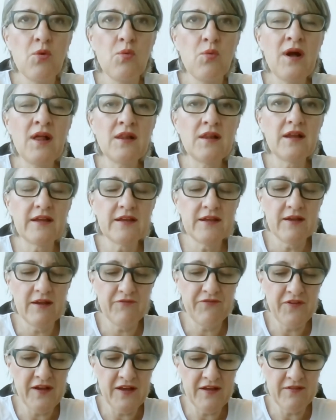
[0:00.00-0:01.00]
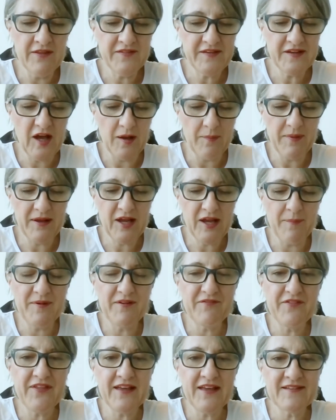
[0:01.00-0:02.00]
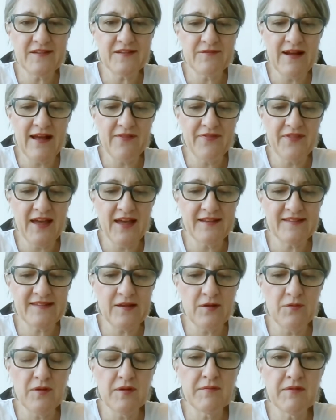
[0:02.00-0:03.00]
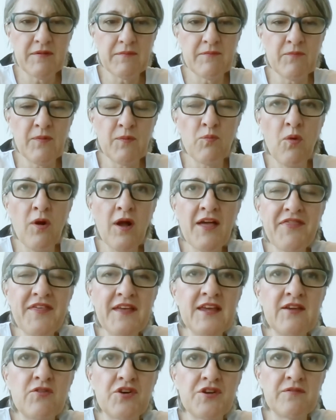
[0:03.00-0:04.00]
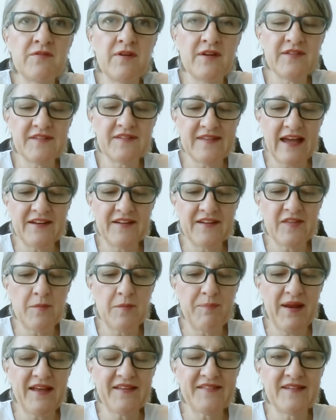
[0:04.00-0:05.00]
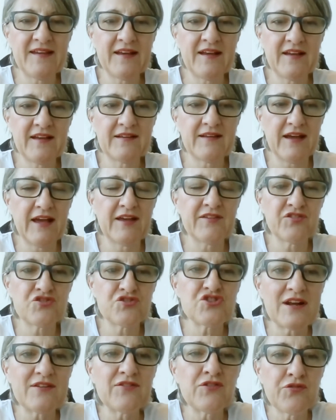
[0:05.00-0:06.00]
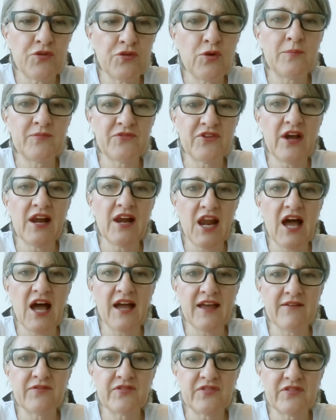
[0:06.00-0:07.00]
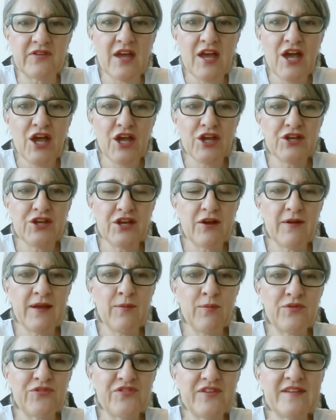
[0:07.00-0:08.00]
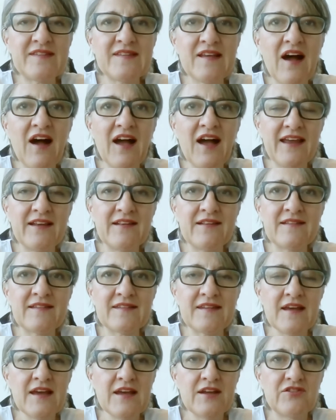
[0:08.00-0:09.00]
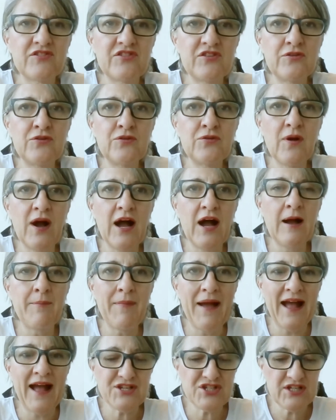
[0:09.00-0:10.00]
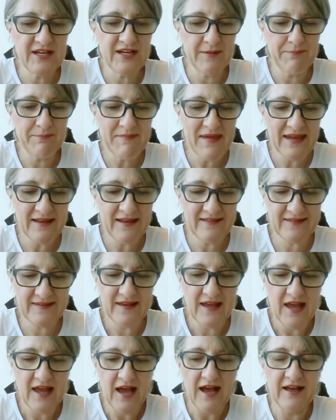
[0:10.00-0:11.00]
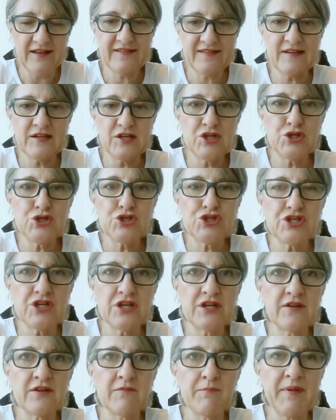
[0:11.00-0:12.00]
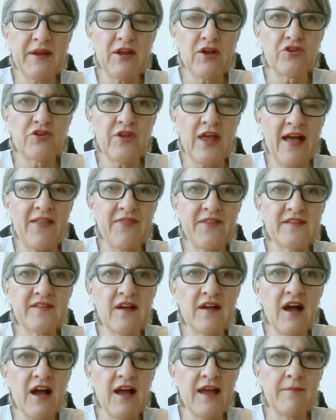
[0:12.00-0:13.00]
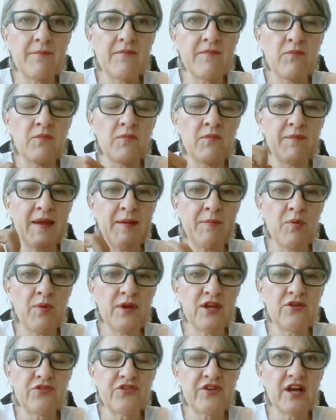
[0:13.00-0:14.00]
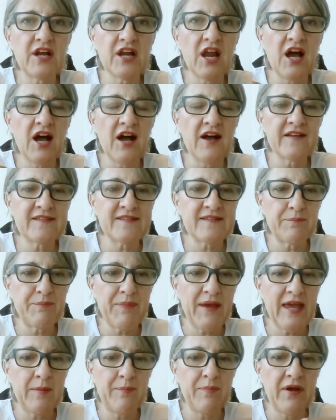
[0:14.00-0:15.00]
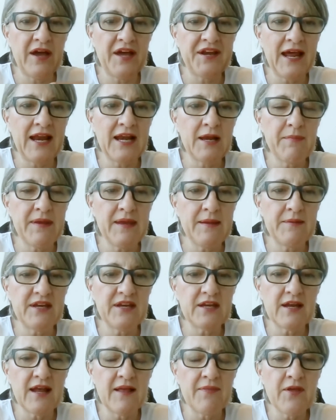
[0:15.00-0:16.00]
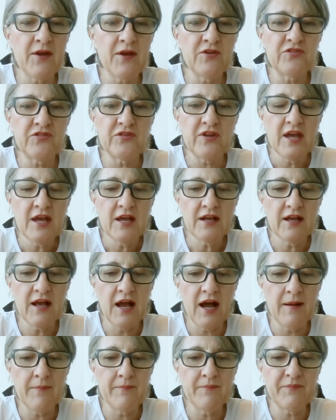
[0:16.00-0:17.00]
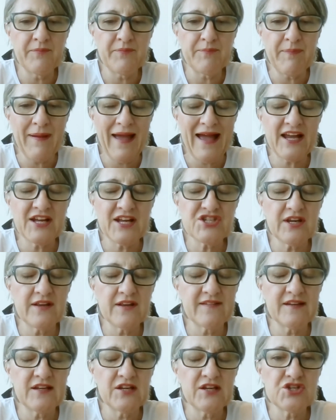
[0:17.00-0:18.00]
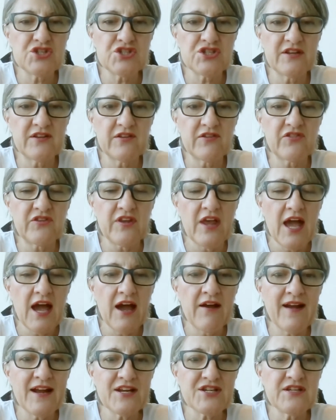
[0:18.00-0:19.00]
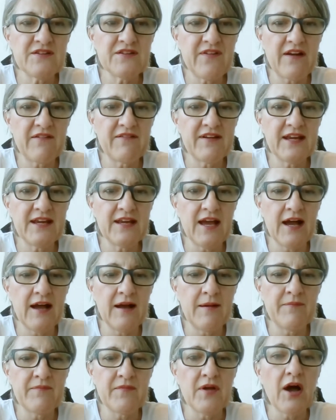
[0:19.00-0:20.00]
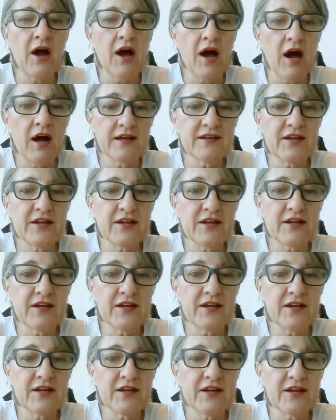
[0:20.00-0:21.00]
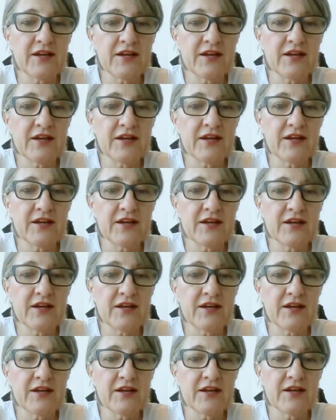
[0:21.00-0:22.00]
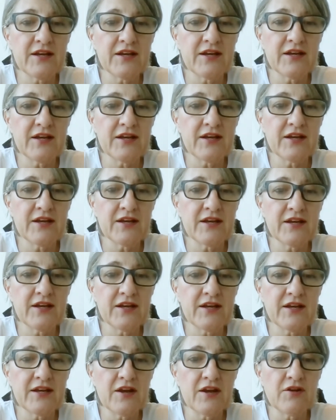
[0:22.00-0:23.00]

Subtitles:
Well, there's a couple of things around that. So what I think you've got to understand is that plastic has transformed our lives. It was designed to actually meet a solution, because at the time people were using glass, paper and aluminium, and those packaging solutions are actually very, not very sustainable and not very good for the environment.